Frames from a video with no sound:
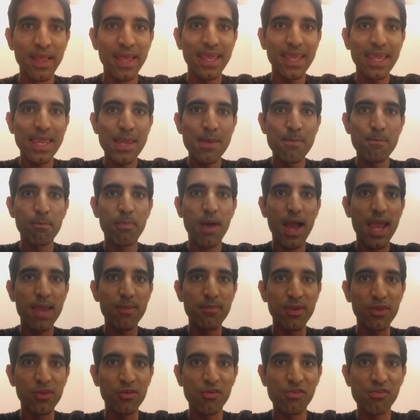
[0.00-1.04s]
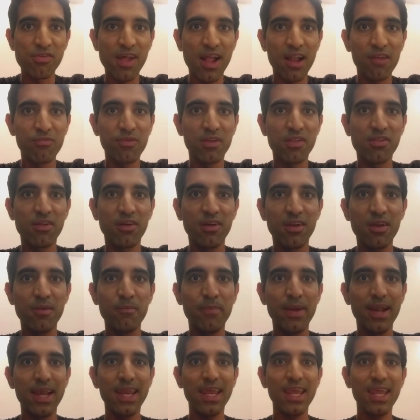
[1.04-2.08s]
imbibing yourself with
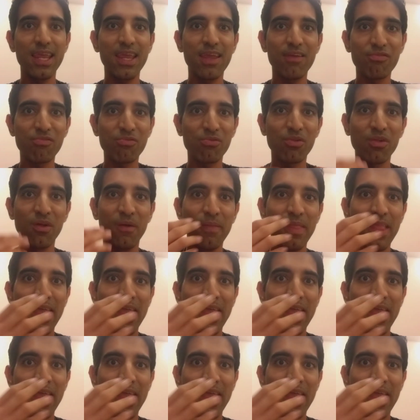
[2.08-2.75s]
certain beliefs,